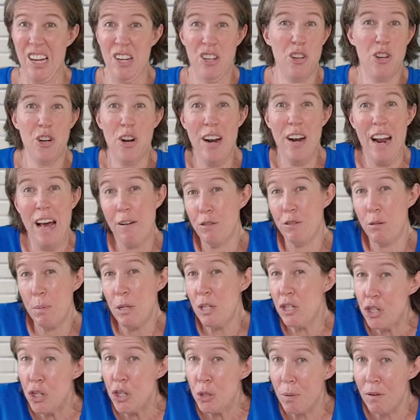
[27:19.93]
You don't have to be
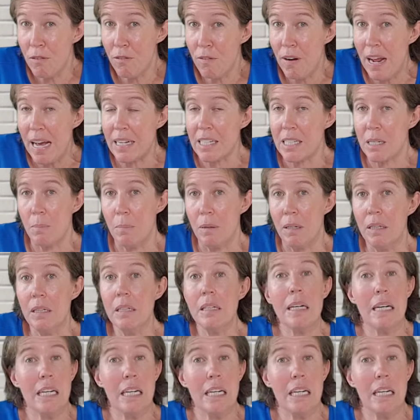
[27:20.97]
super flexible.